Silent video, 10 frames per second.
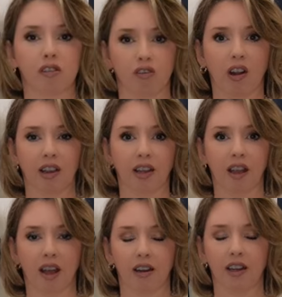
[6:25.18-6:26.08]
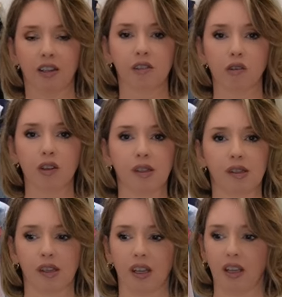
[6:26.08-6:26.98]
a straight leg cut, and as you can
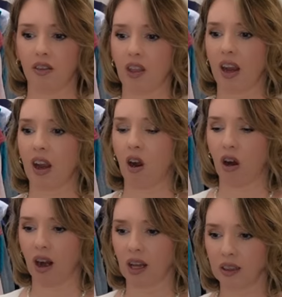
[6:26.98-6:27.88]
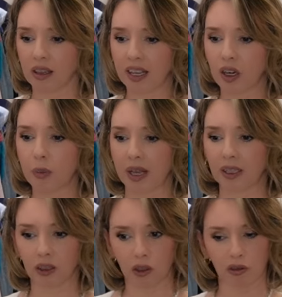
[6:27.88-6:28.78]
see, they are a little
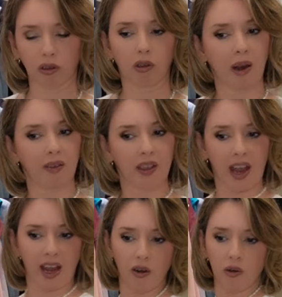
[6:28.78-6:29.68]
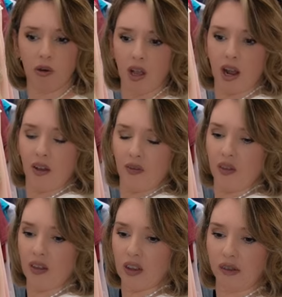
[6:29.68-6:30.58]
bit looser around the ankle
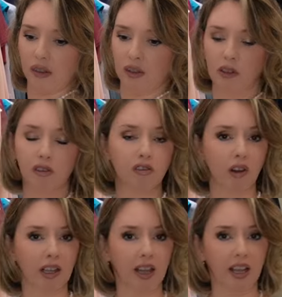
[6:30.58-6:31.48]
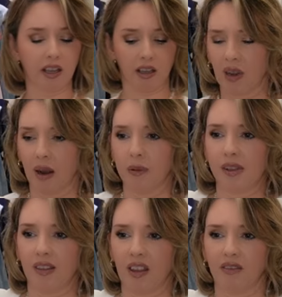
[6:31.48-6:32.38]
than the silver straight leg. I would
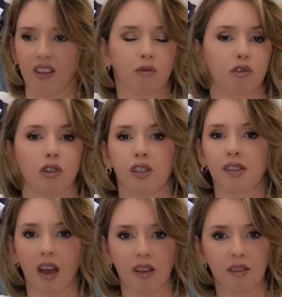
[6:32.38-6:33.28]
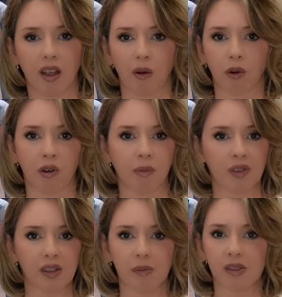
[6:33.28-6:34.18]
say they fit true to size. I ordered them
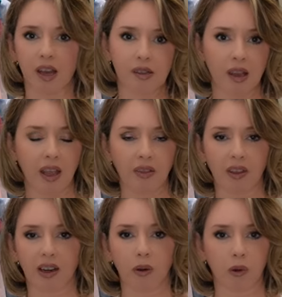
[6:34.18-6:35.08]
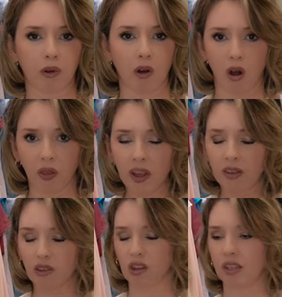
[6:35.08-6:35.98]
the same size 8 that I ordered all the
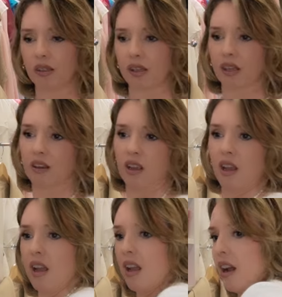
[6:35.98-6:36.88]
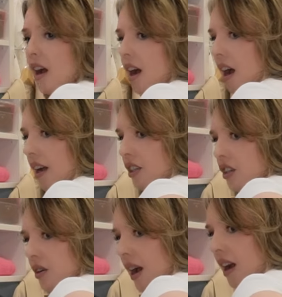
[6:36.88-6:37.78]
other jeans in. I
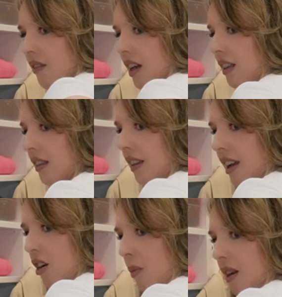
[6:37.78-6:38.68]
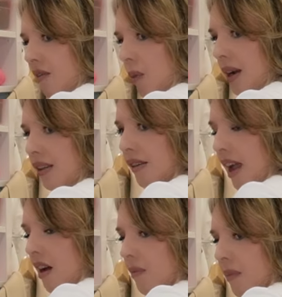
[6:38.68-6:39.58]
do have a little bit of a waist
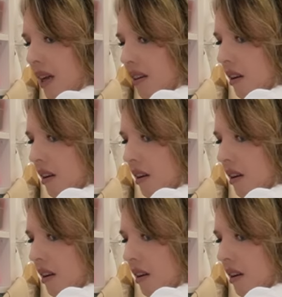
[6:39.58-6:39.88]
gap, but